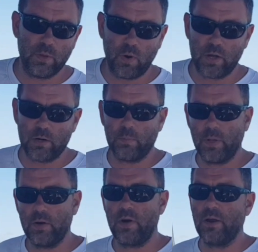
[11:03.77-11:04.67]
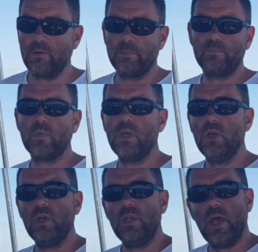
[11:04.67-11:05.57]
water and play around.
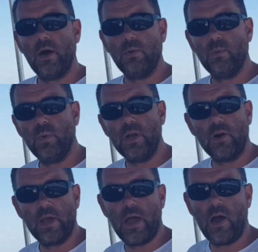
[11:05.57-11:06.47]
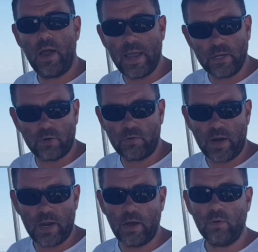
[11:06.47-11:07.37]
Now, we are anchored
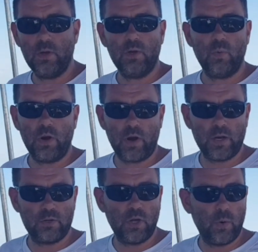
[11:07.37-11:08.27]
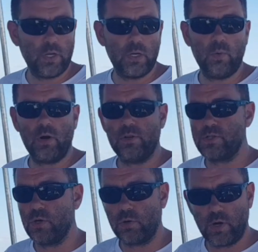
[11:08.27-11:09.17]
right now. We are not going anywhere.
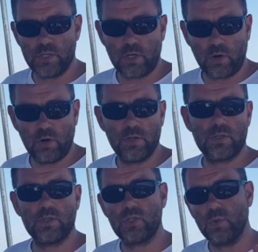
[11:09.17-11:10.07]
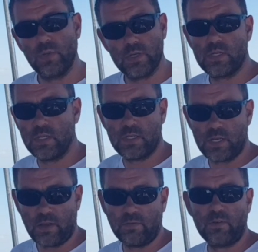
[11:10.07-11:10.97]
There's no crazy currents, so this is
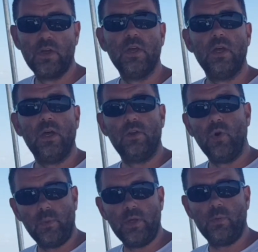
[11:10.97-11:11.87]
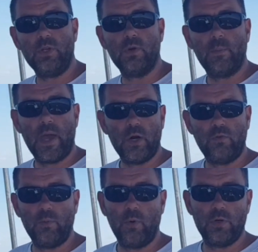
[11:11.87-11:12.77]
safe. Normally, when you do a man
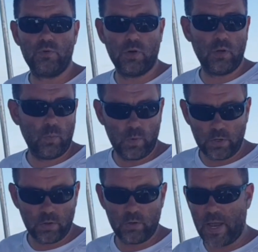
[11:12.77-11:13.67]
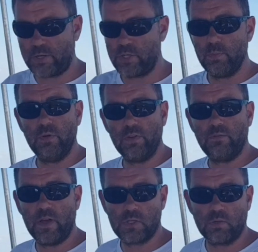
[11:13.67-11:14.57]
overboard drill, when you're actually moving the
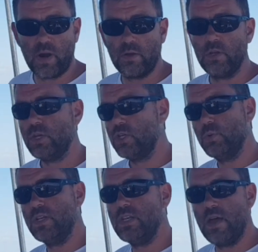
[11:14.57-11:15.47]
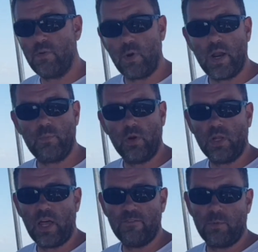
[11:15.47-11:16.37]
vessel around, you would never want to put a
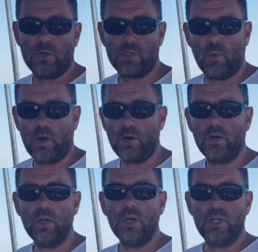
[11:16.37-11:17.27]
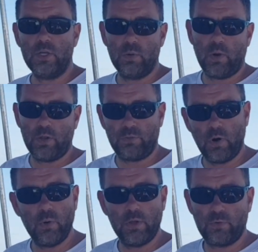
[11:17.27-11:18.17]
live person in the water. You would want to
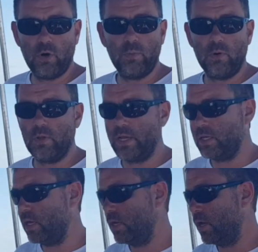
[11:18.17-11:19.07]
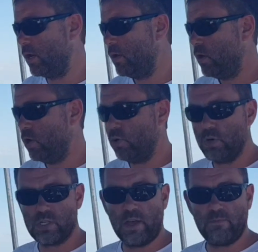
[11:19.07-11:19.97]
throw a throwable like an
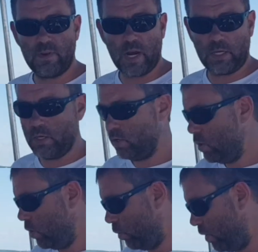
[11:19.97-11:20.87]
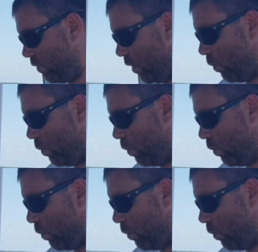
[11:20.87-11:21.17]
orange life jacket or one of our